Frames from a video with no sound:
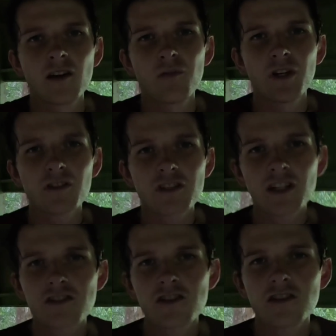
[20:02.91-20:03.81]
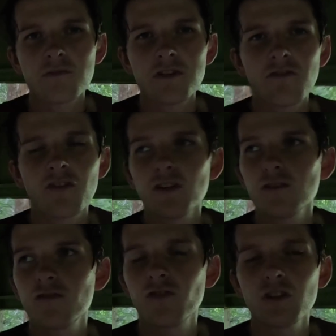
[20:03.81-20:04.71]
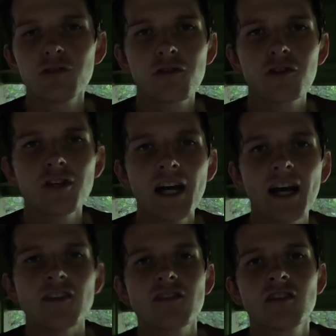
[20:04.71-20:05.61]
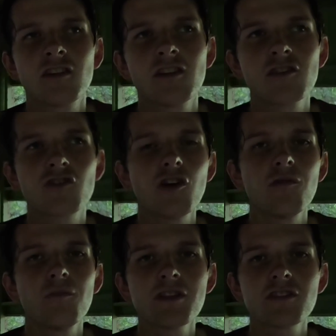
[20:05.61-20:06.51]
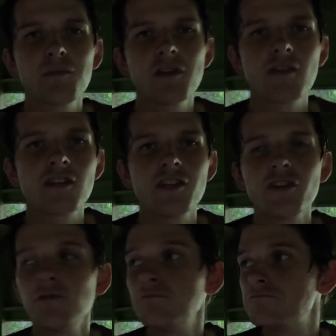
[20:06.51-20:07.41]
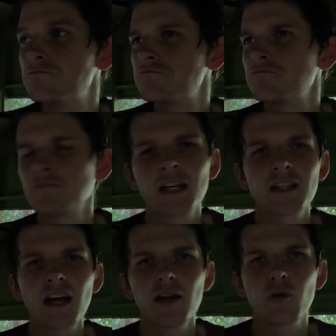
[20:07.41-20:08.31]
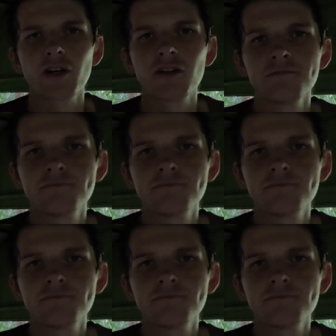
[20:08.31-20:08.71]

But it looks like it's just a big field filled with grass. So must not be the season. Kind of weird.